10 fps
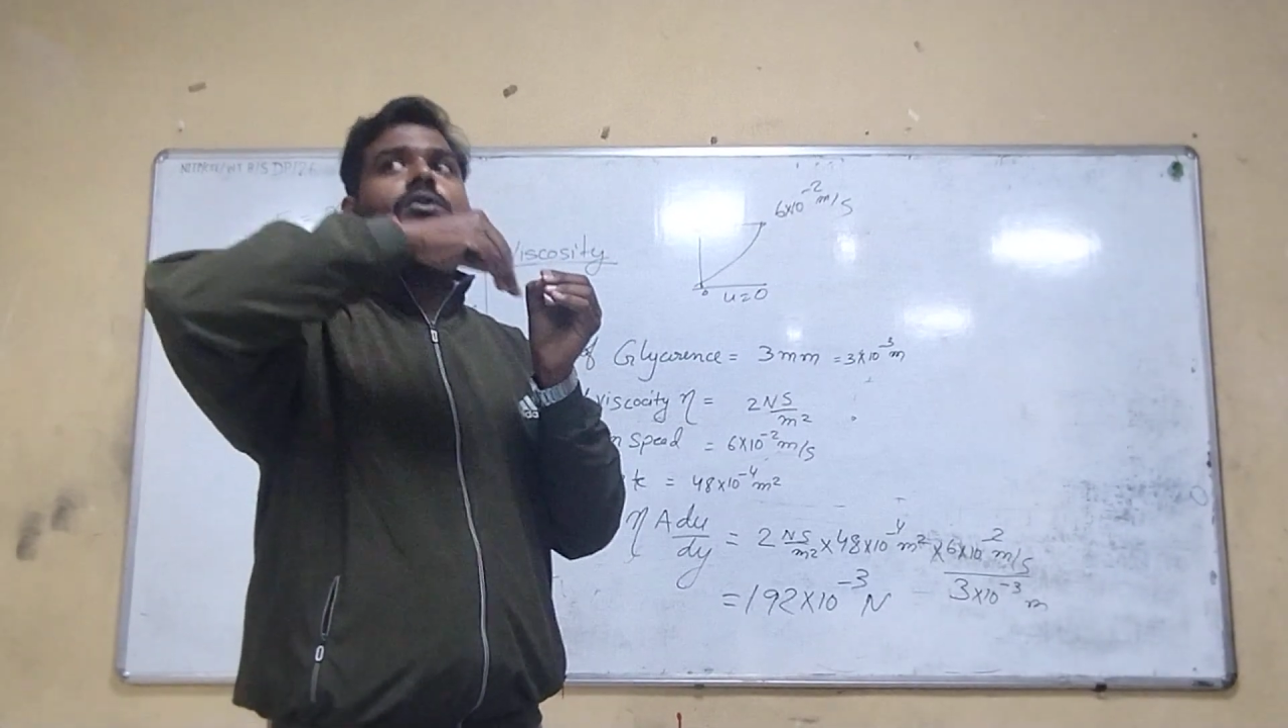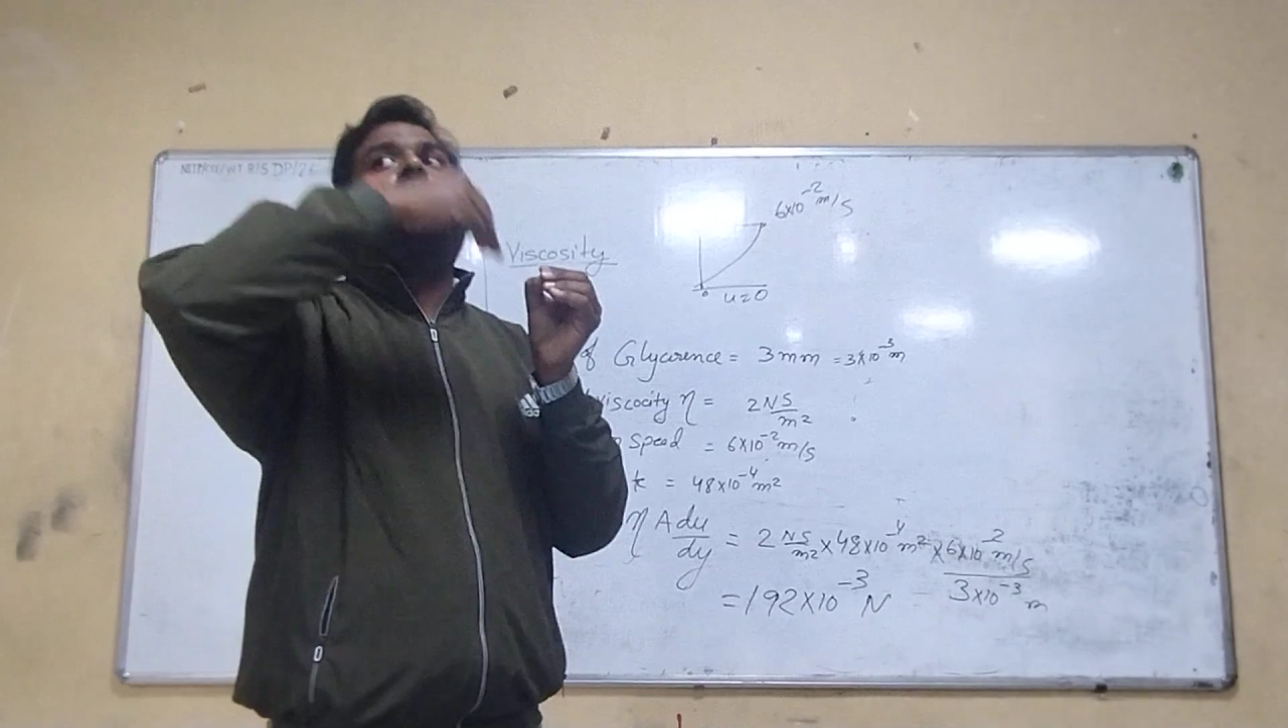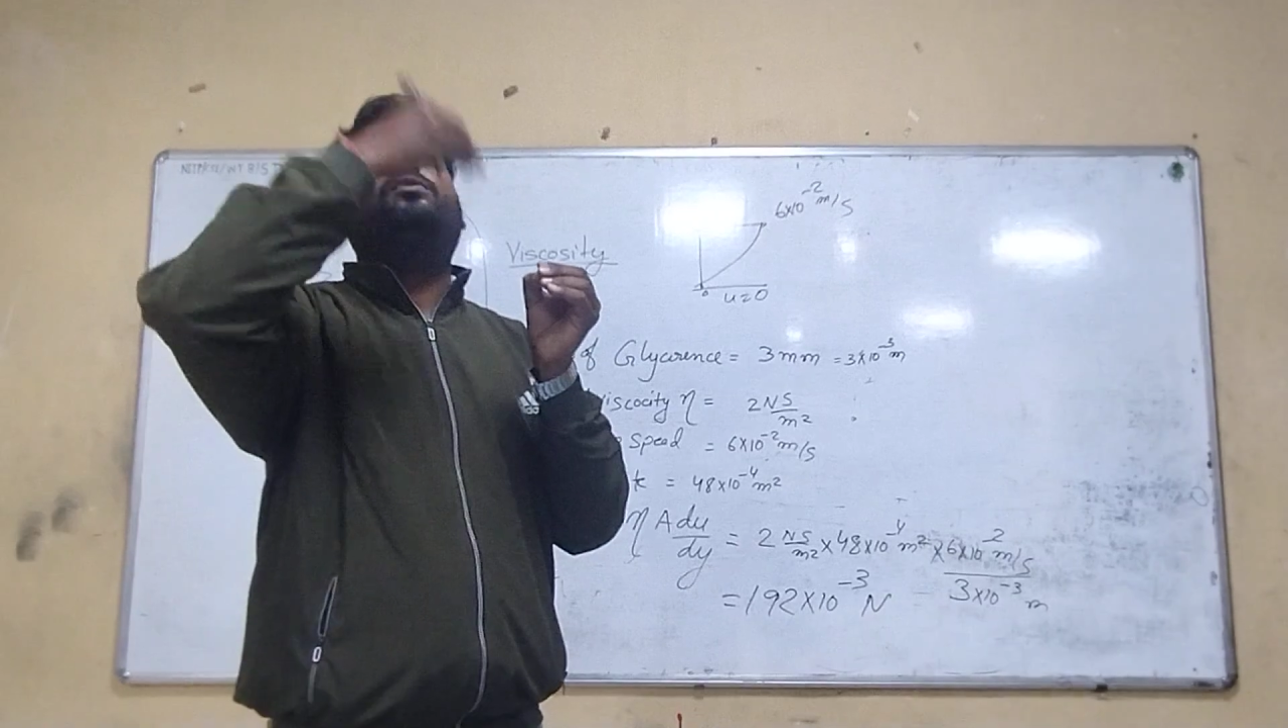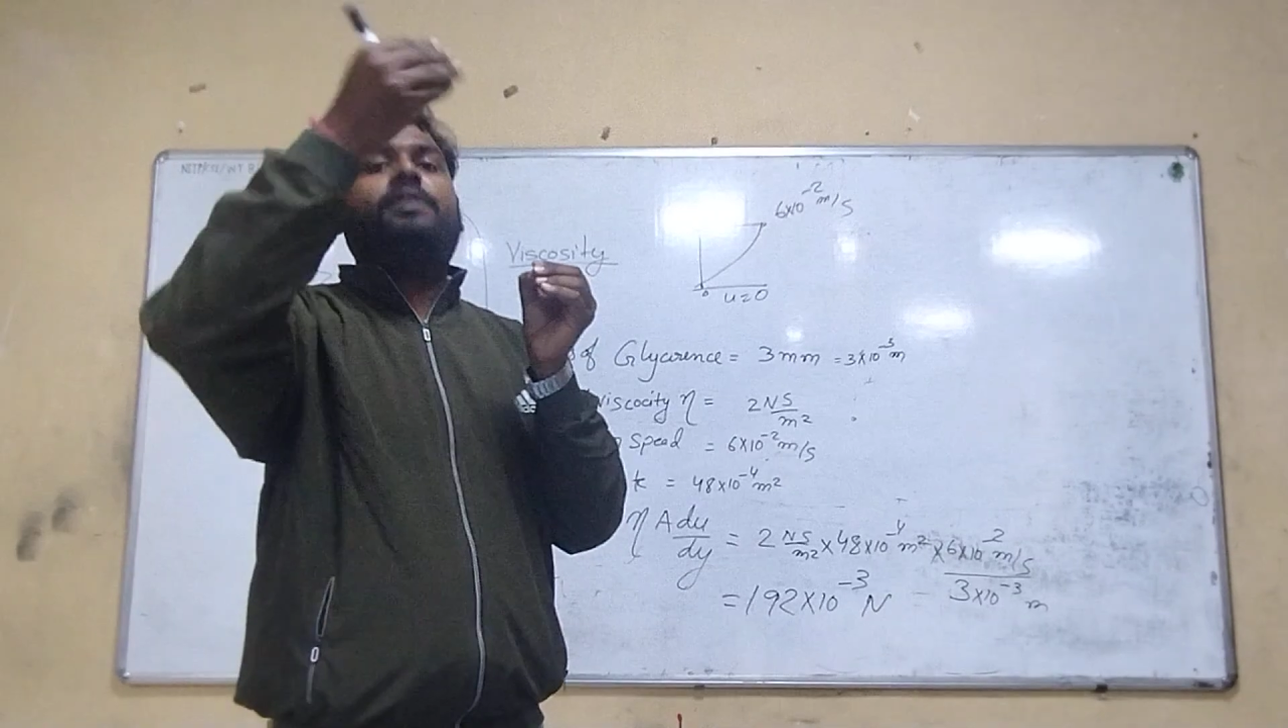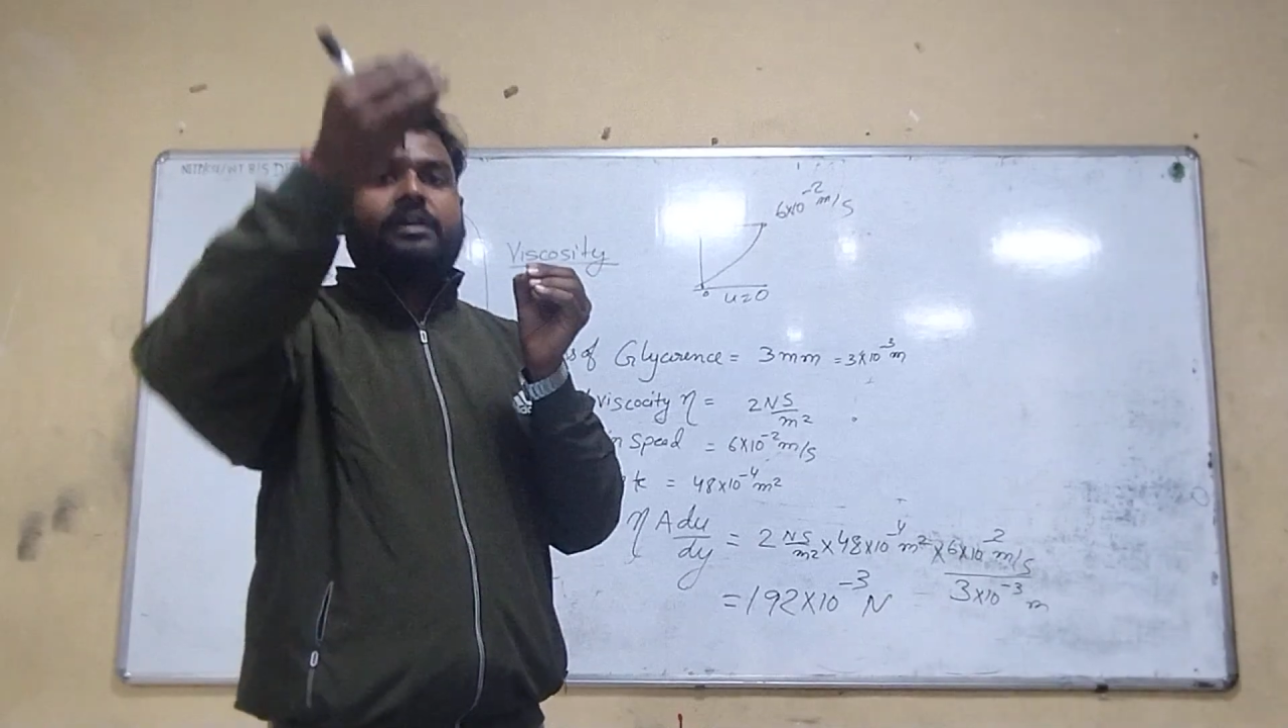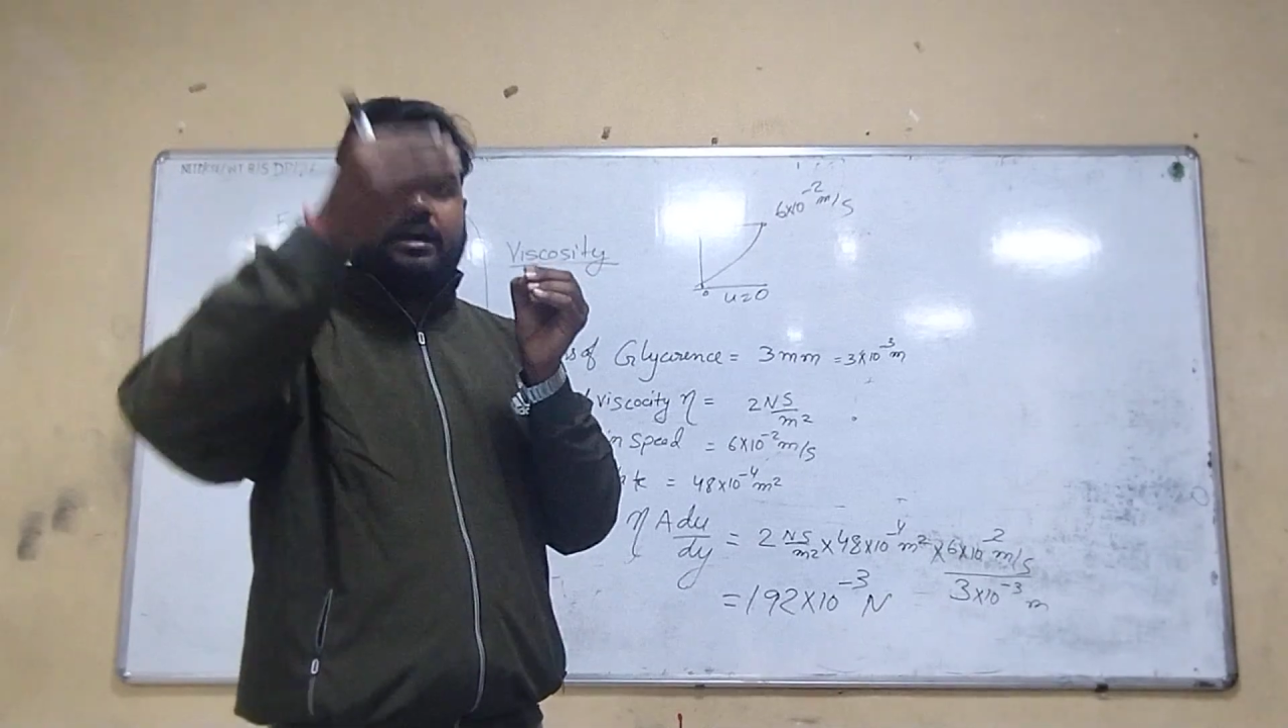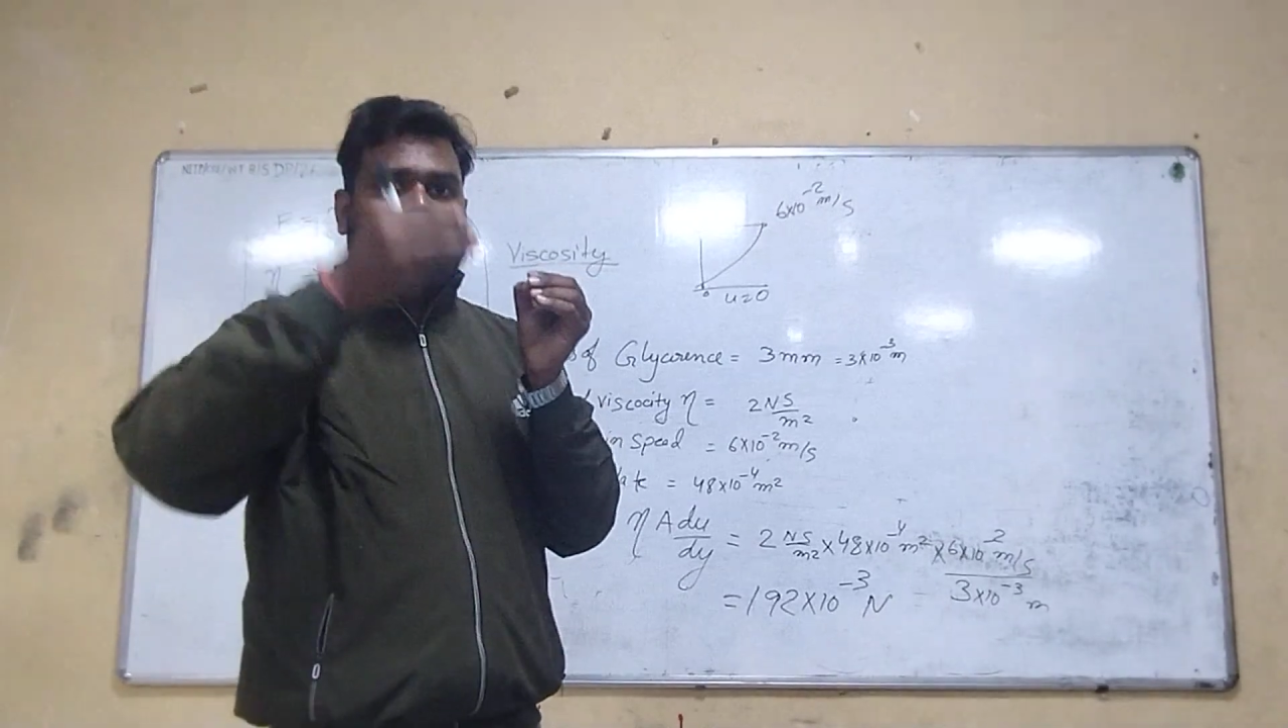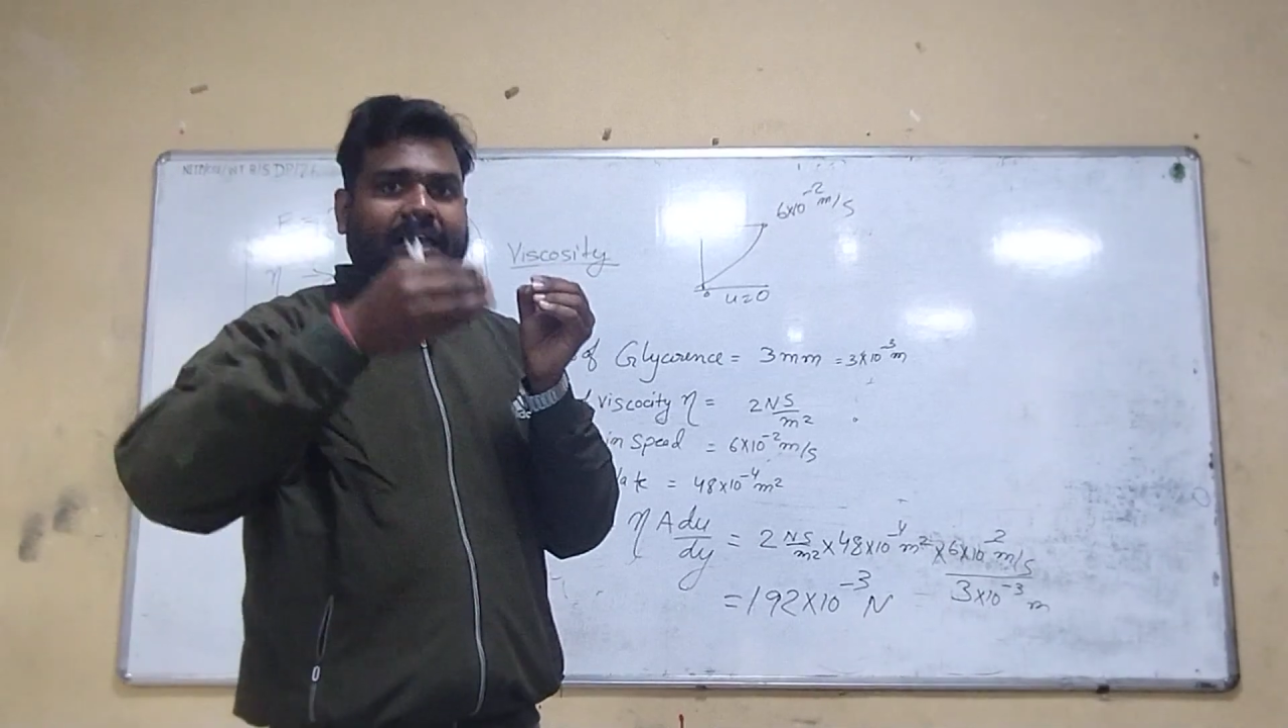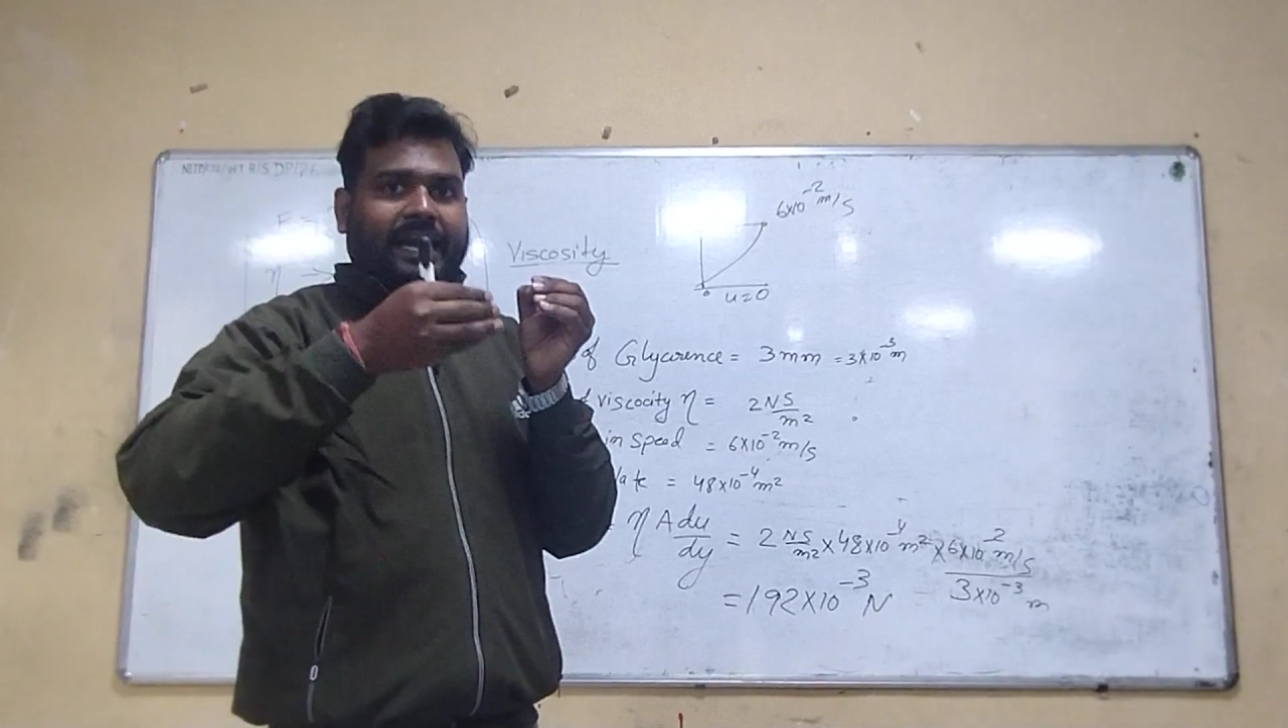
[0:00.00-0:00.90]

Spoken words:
overcome